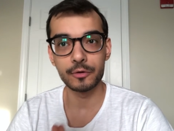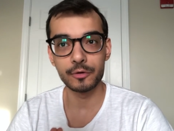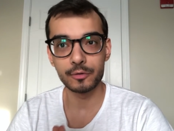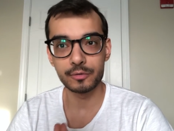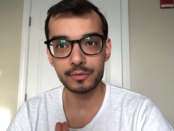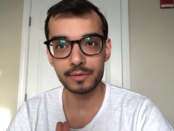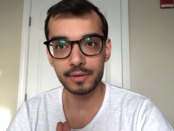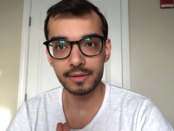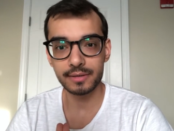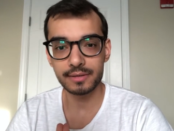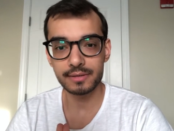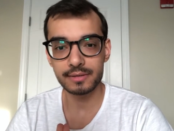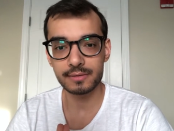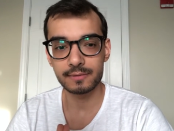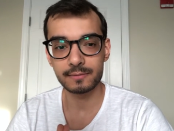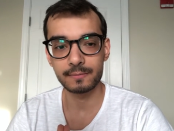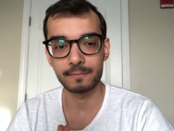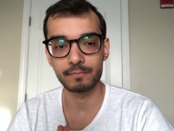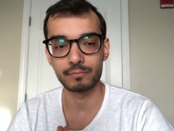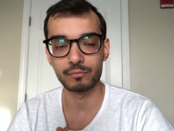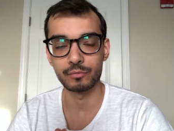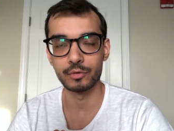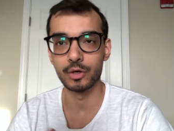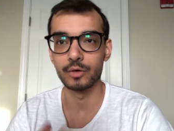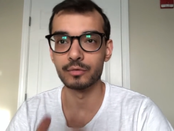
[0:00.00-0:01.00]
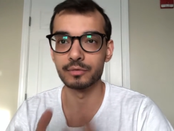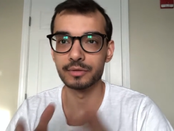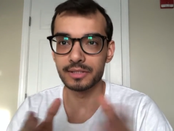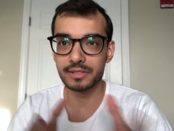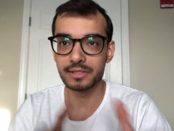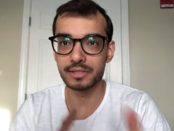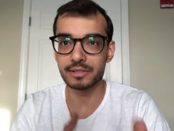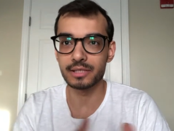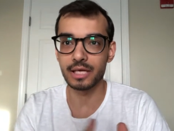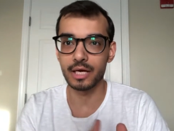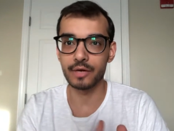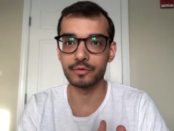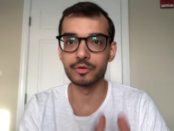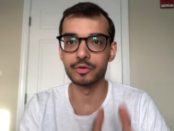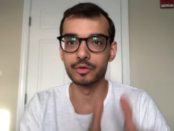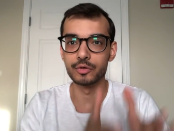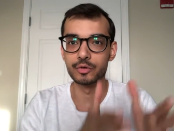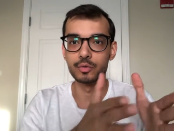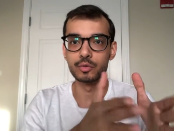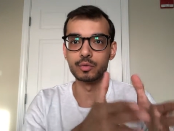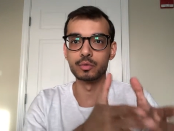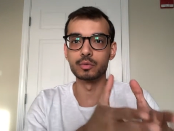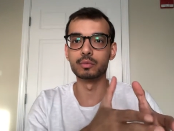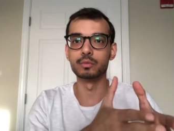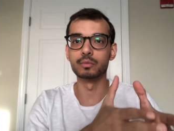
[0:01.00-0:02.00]
do things. This is how you
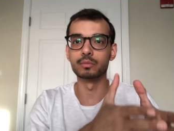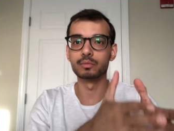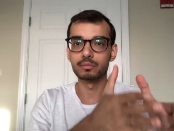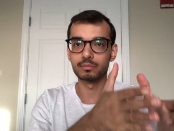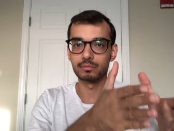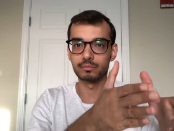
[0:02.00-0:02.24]
do,